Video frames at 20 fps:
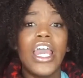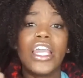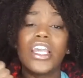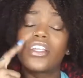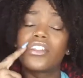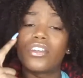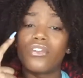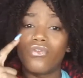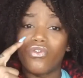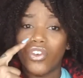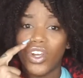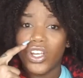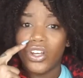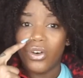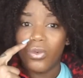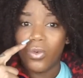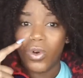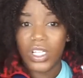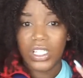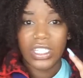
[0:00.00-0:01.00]
He has a ring
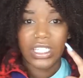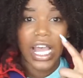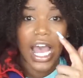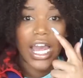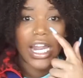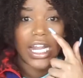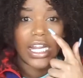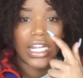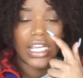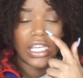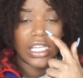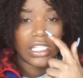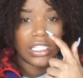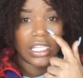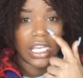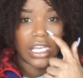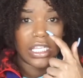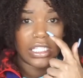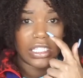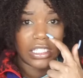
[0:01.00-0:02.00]
on one side and he is
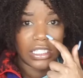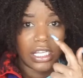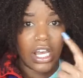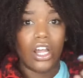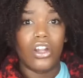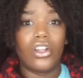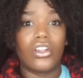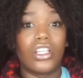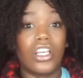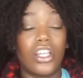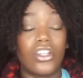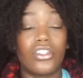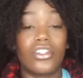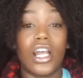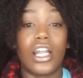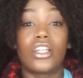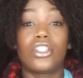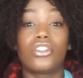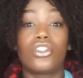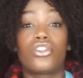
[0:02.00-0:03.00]
like a stud on the other
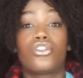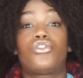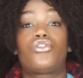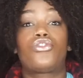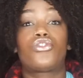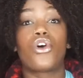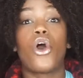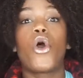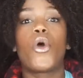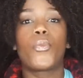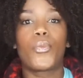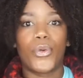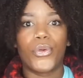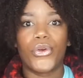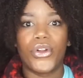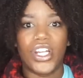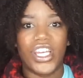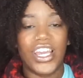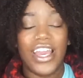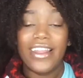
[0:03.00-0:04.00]
side. And it looks so
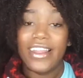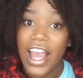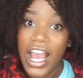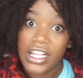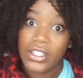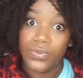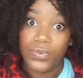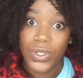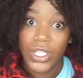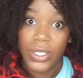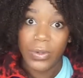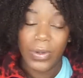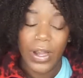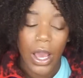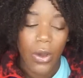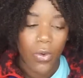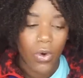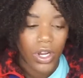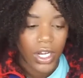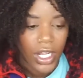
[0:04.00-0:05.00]
pretty. And that's really what
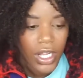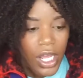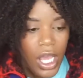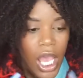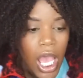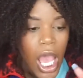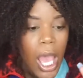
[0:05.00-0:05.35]
I wanted.